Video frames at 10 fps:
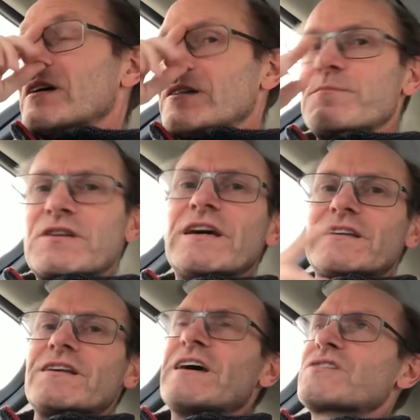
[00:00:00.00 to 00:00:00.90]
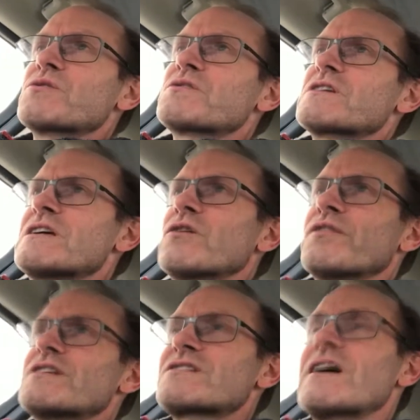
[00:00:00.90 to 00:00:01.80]
predicted SOC on
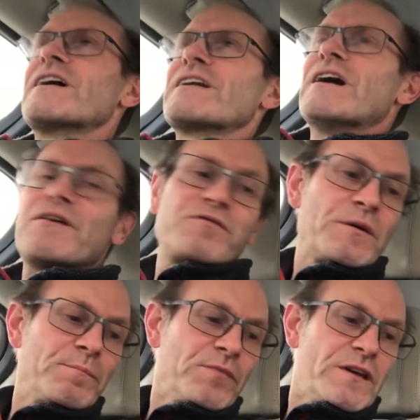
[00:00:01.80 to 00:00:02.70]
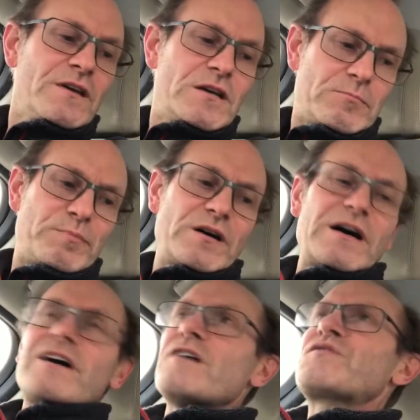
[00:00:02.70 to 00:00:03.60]
the sat nav, but
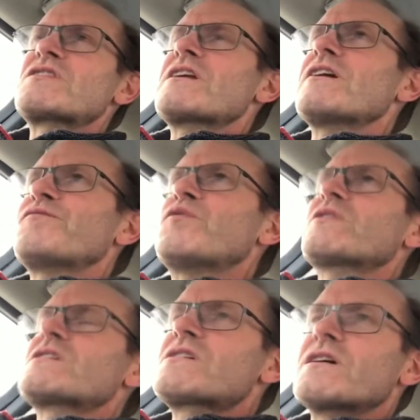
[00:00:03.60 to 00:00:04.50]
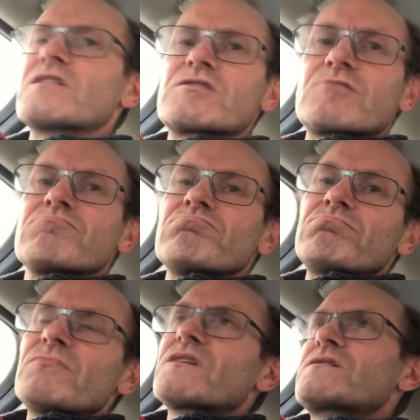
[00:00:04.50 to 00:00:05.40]
I have to say that 46
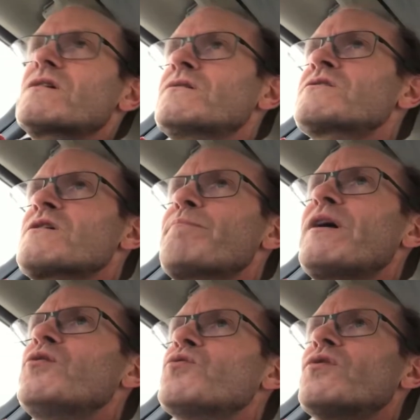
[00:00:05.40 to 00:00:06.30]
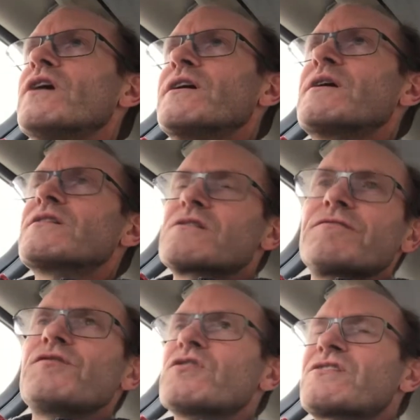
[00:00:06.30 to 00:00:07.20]
sounds about right. It's a
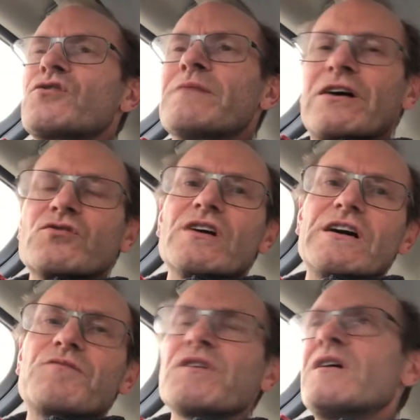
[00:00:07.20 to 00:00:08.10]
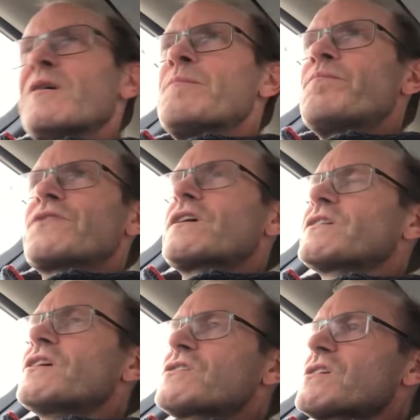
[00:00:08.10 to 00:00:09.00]
42 mile drive. That
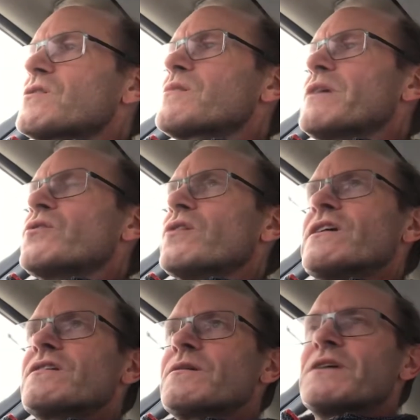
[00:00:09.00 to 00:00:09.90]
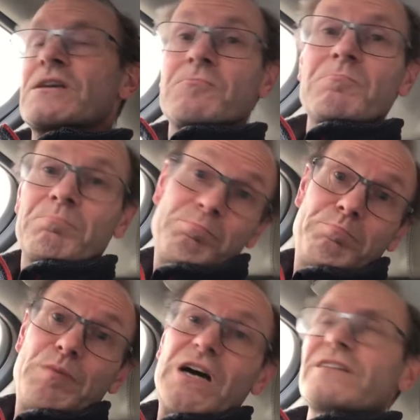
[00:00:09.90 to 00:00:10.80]
does sound about right to me,
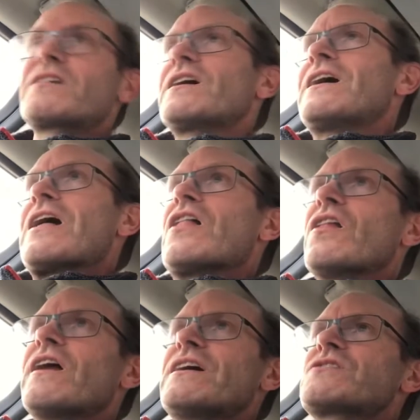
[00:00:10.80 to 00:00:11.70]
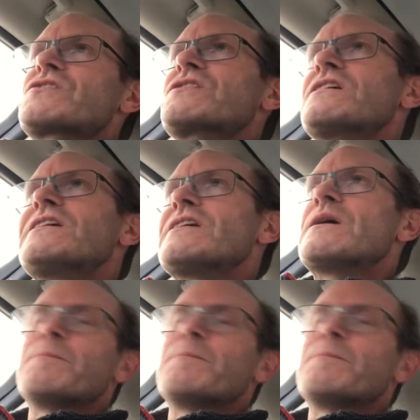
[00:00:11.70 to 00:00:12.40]
but let's see.